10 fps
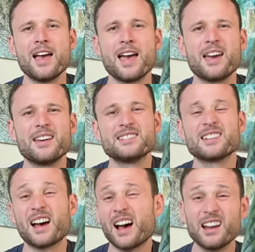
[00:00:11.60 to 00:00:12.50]
and
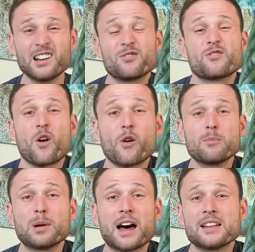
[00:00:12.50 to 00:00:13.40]
I love growing
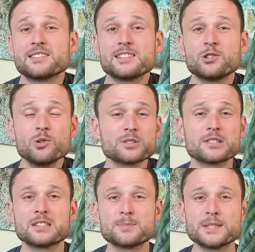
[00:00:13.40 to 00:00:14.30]
plants indoors,
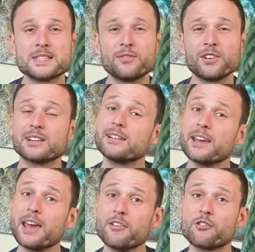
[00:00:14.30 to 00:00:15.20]

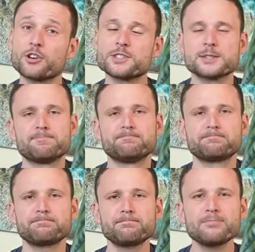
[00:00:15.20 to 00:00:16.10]
specifically aeroids.
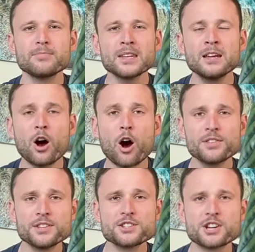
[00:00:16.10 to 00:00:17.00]
On
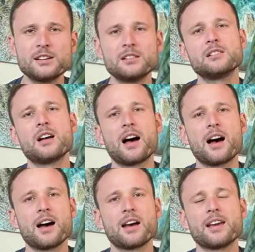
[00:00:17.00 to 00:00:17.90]
this channel,
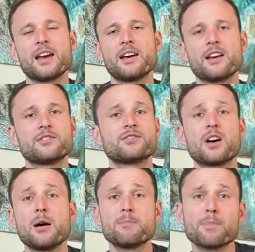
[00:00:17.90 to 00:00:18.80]
I have
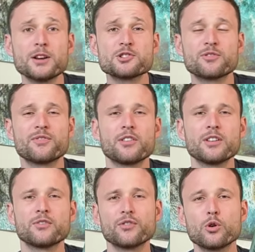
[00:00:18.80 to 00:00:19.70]
a bunch of very
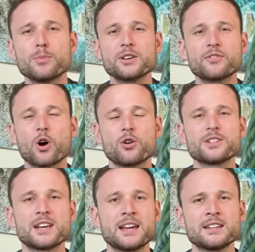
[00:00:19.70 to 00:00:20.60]
informative
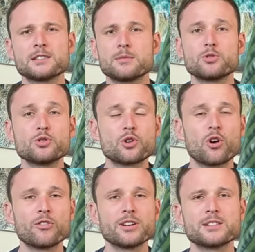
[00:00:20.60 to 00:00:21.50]
content, some
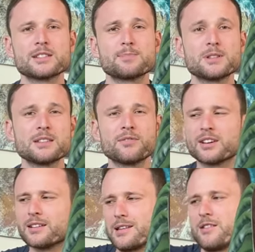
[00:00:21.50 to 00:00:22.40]
tutorials
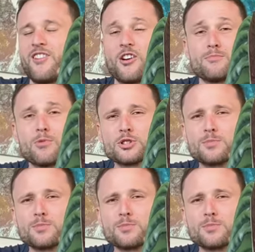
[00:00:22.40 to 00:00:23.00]
specifically around moss